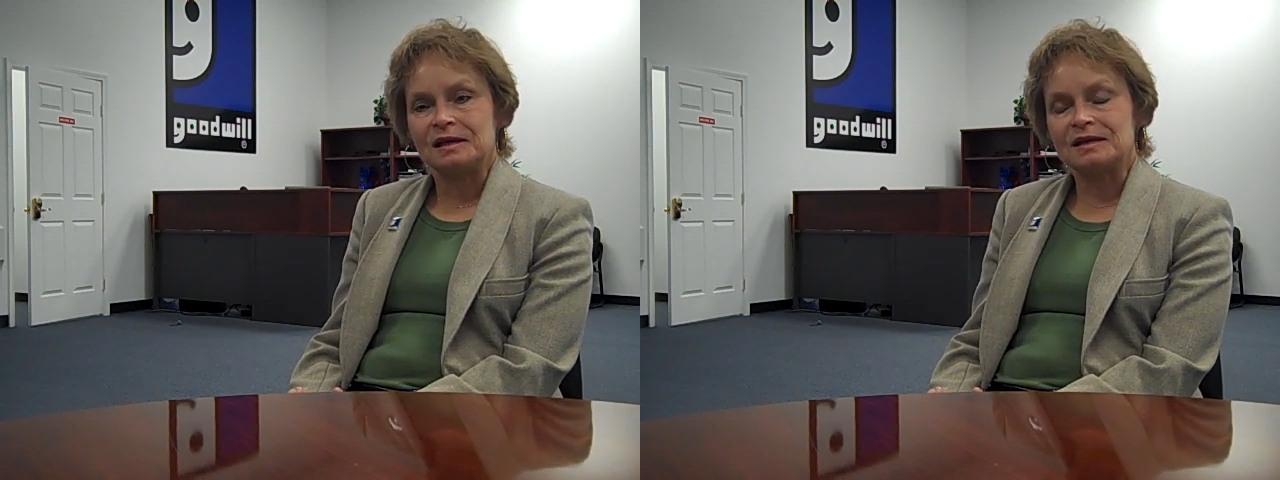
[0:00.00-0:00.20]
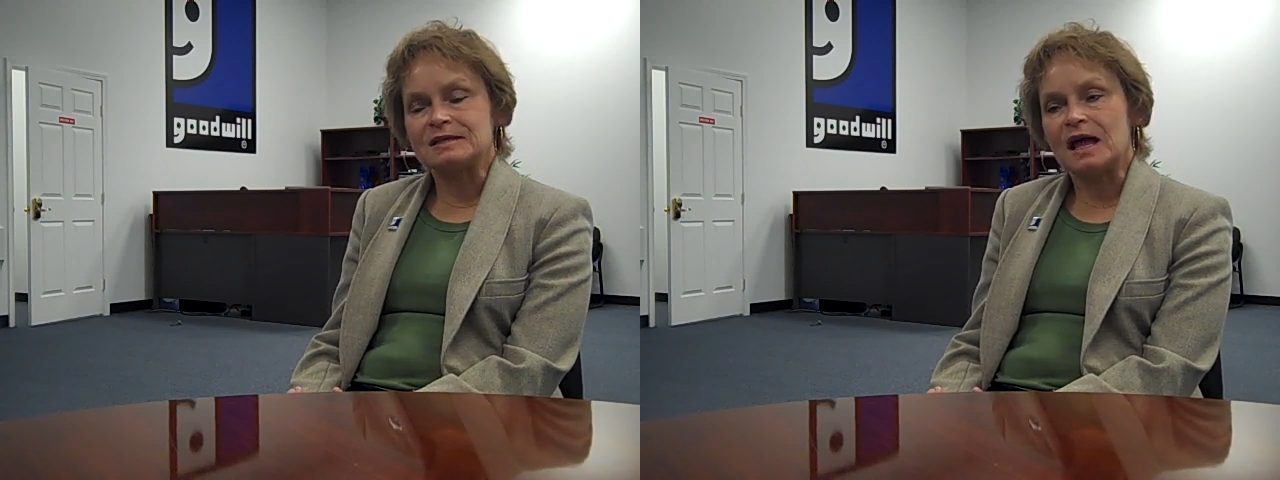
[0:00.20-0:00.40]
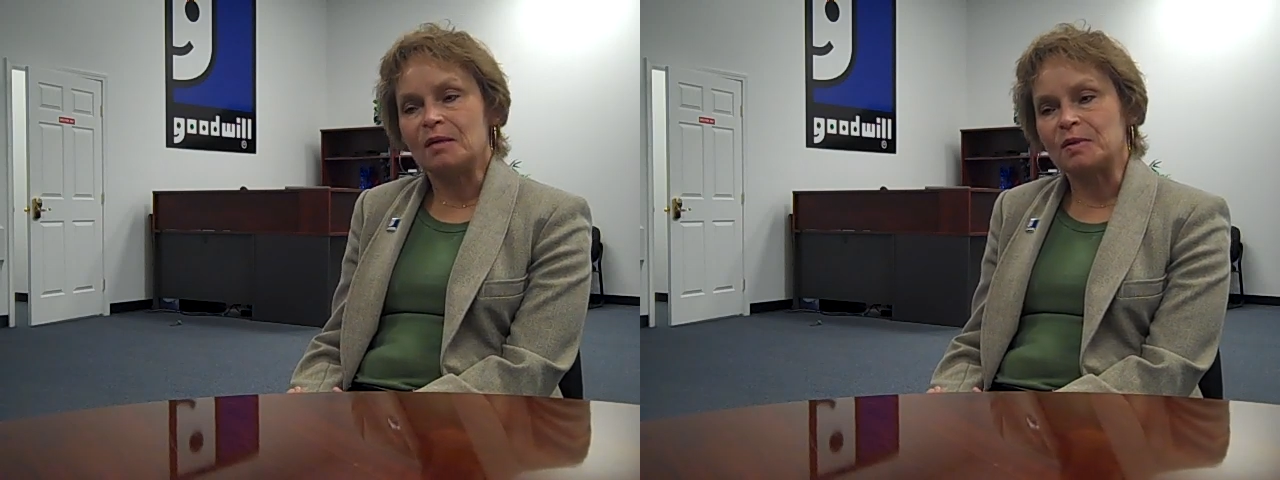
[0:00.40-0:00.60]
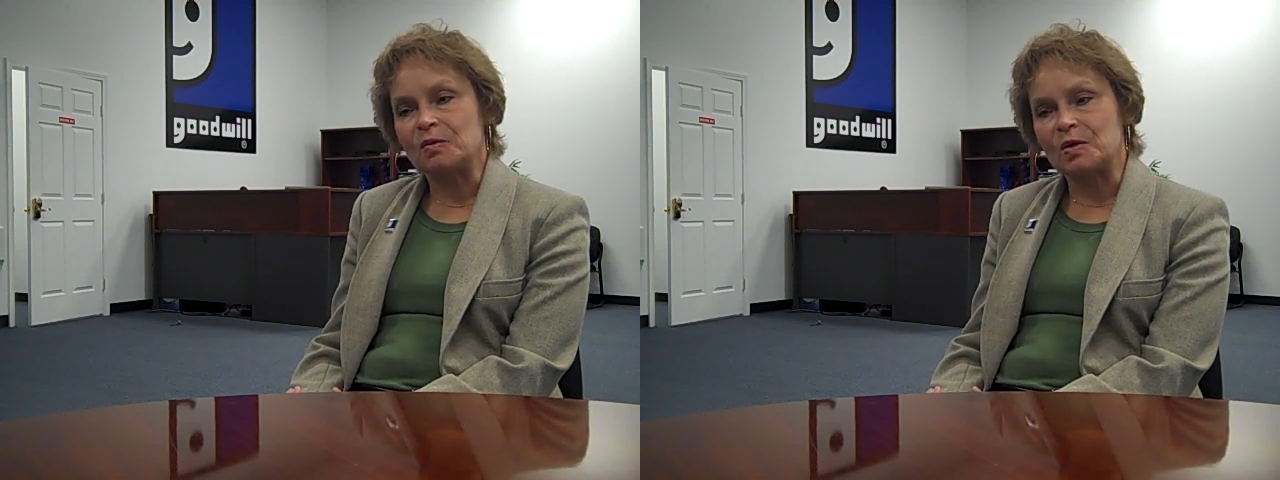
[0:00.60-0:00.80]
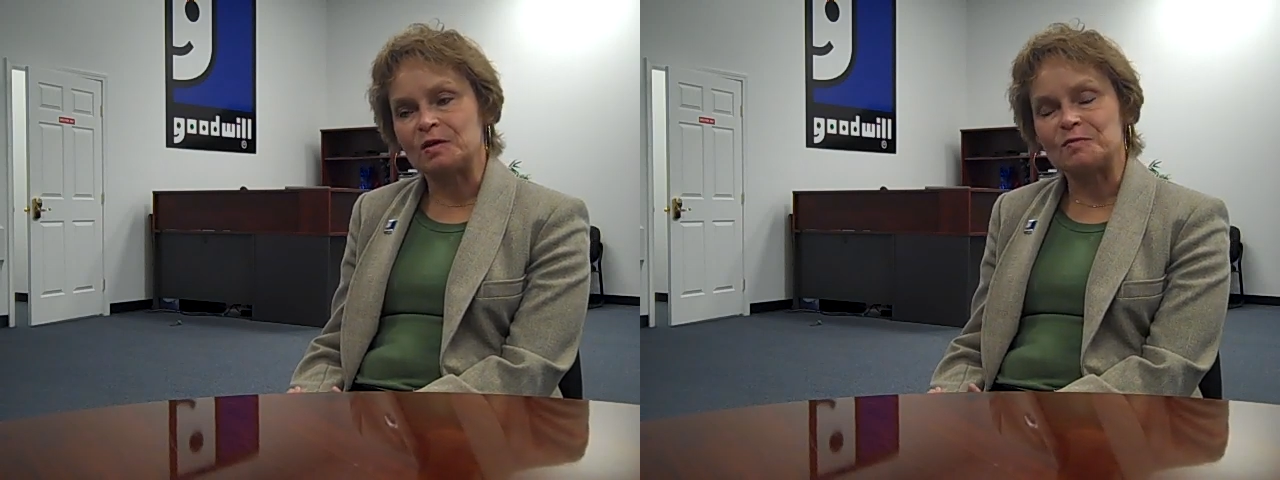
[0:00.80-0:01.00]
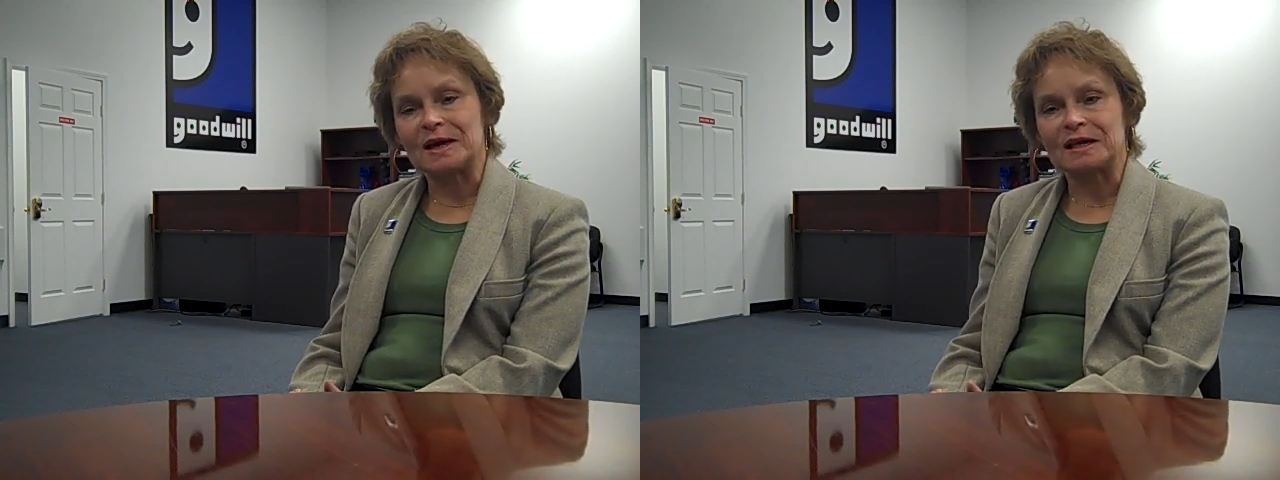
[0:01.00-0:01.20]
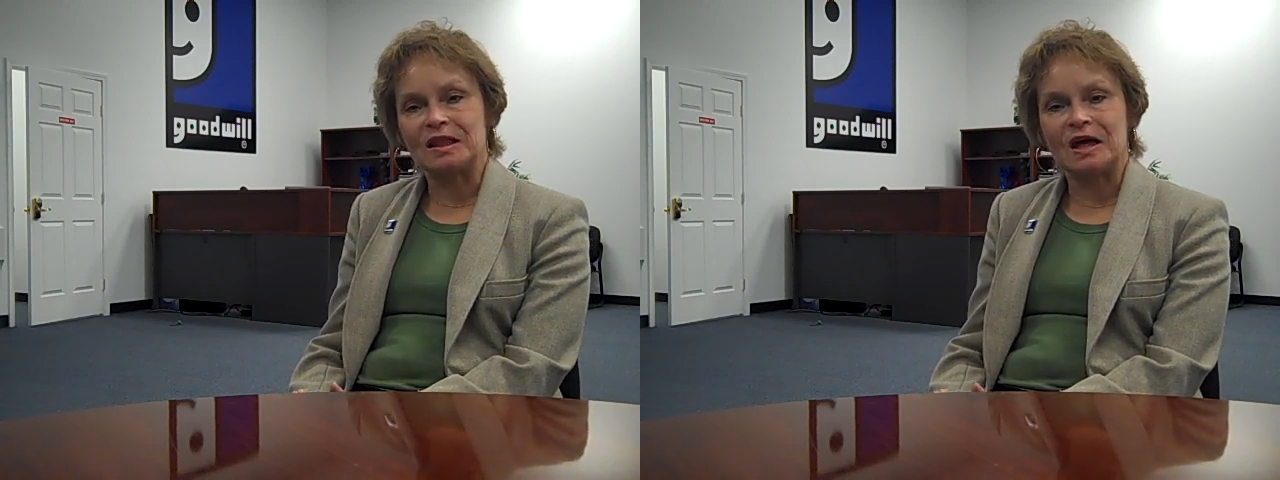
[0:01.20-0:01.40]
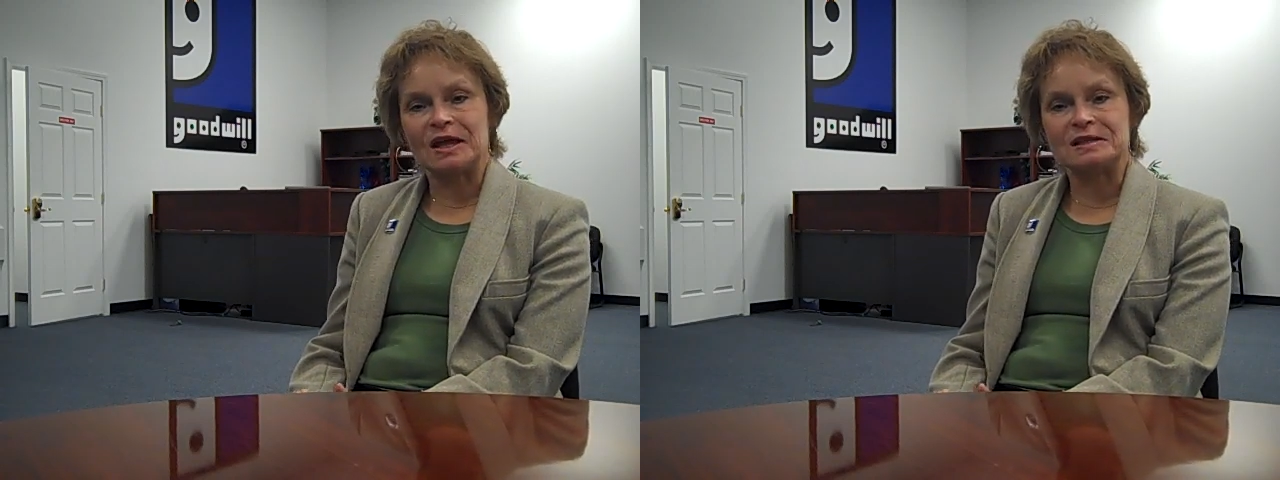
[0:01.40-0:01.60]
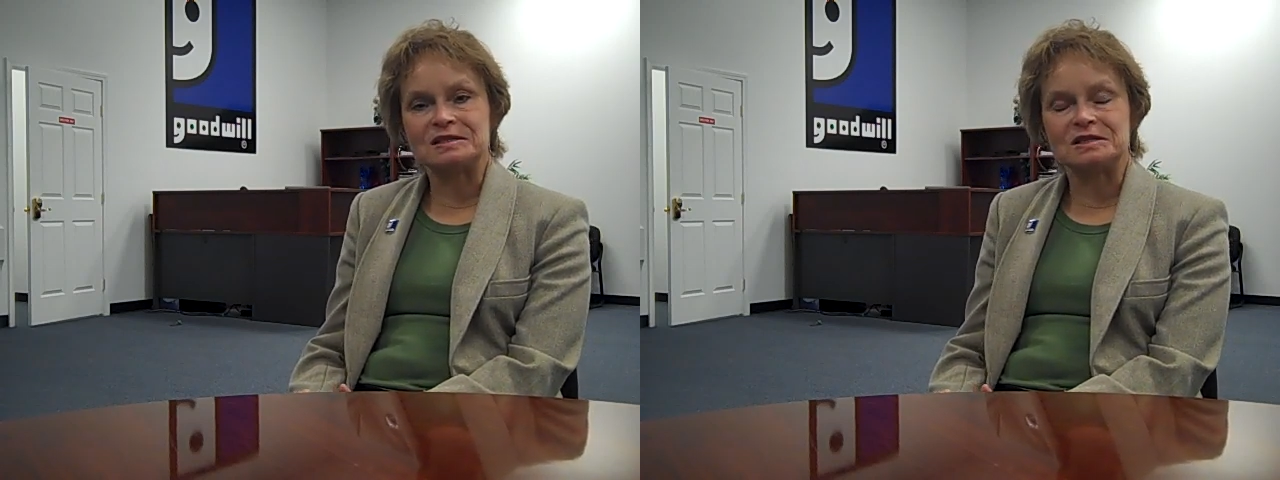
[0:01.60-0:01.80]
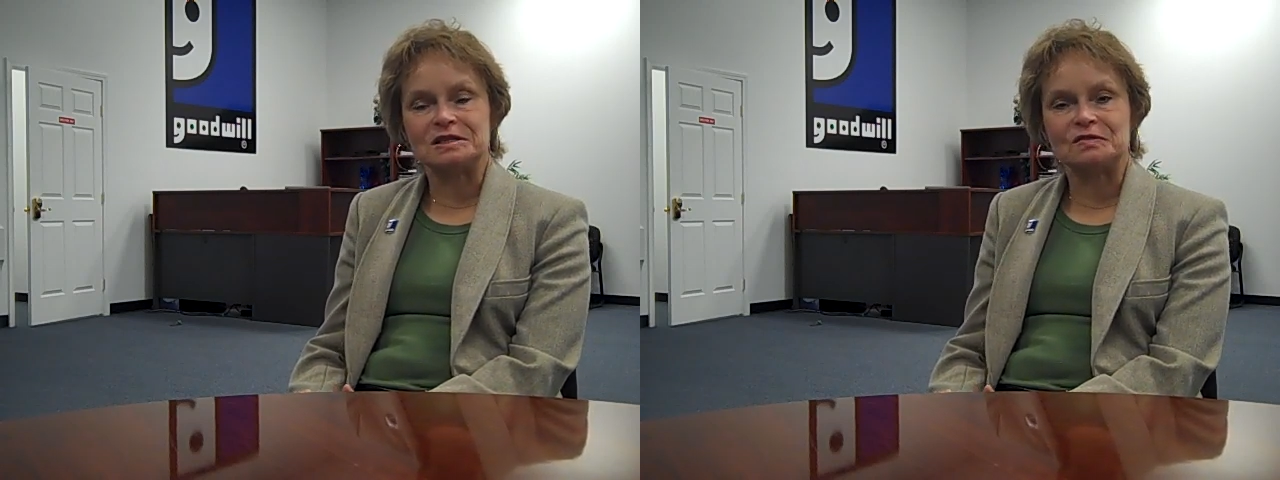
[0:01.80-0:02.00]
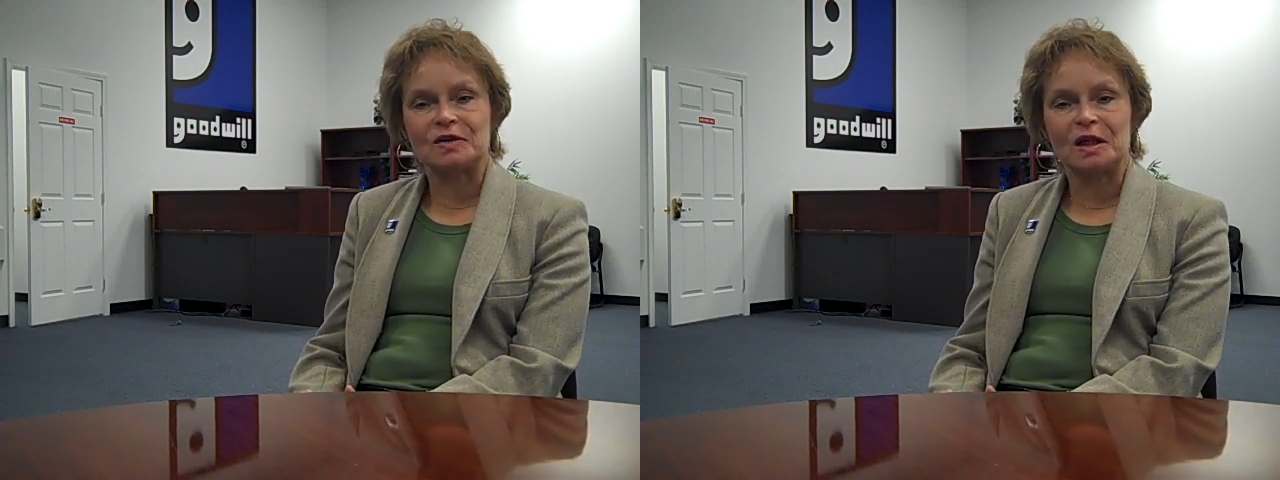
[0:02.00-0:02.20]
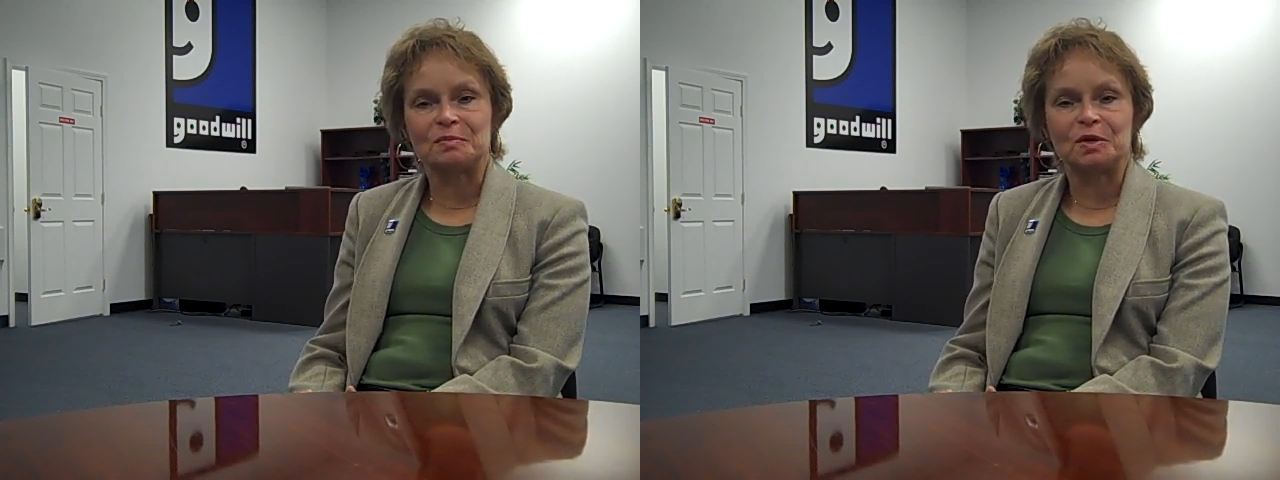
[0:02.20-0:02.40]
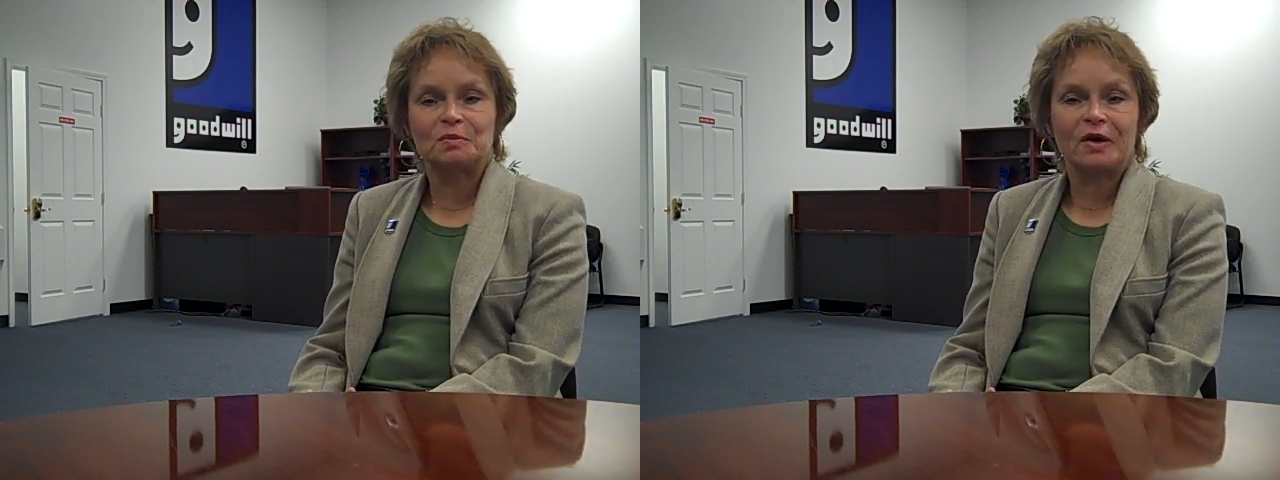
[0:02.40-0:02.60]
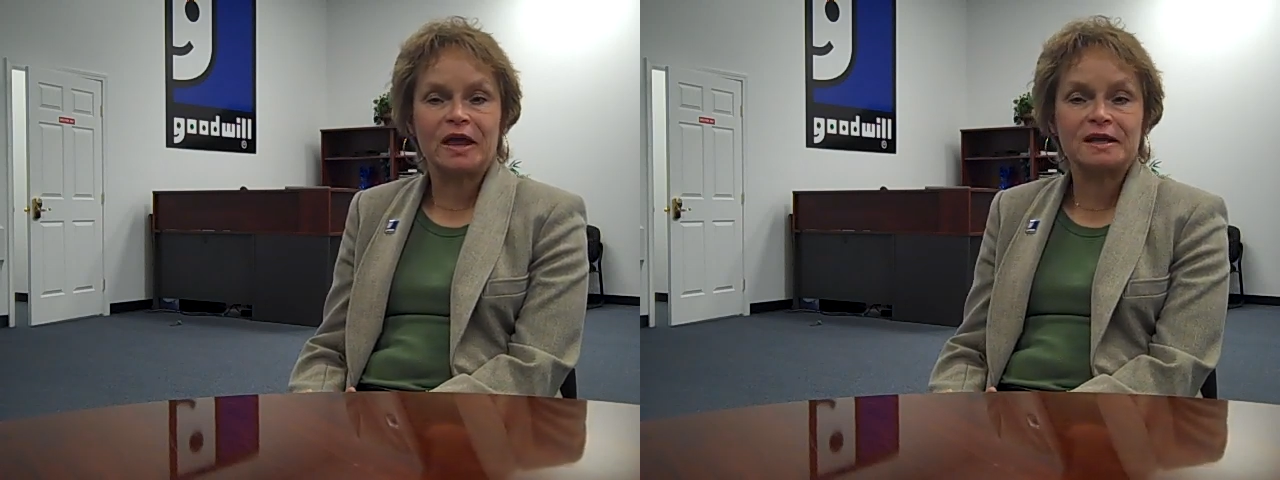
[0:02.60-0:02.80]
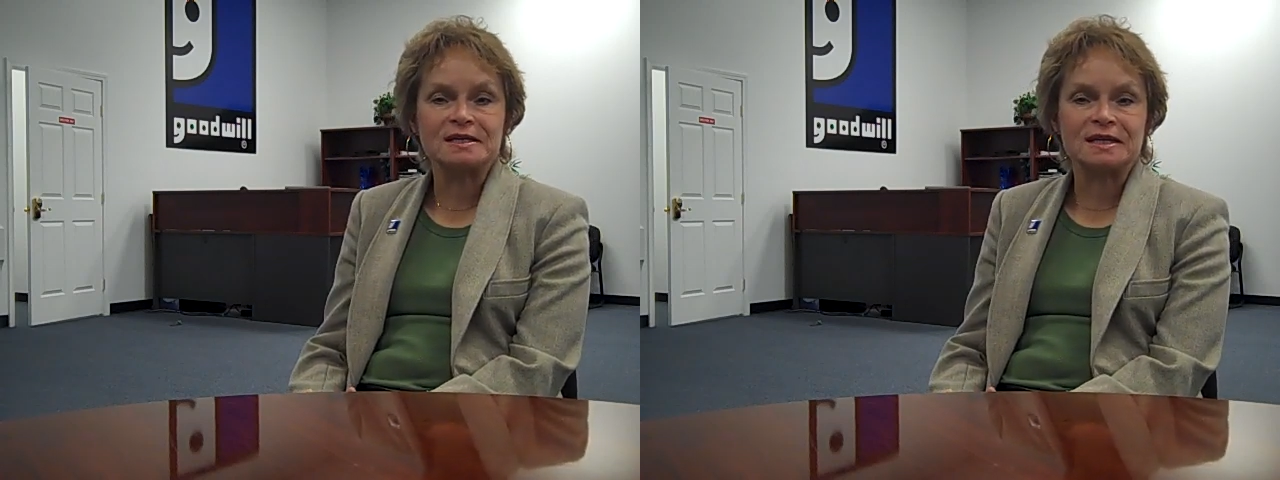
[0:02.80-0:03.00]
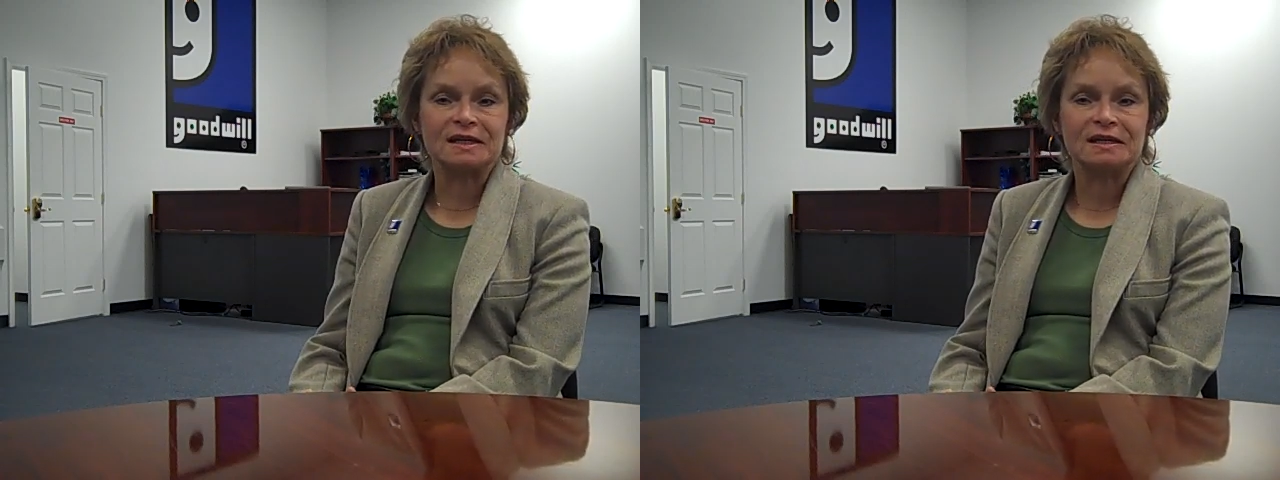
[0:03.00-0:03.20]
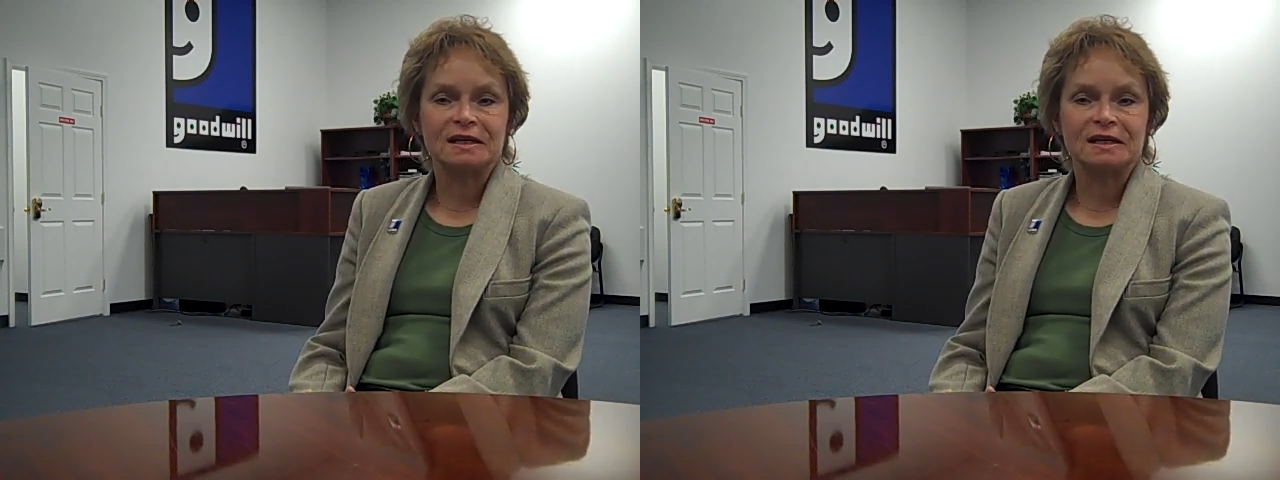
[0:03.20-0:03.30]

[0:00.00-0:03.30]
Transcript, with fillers: is helping one of my clients to develop her branding.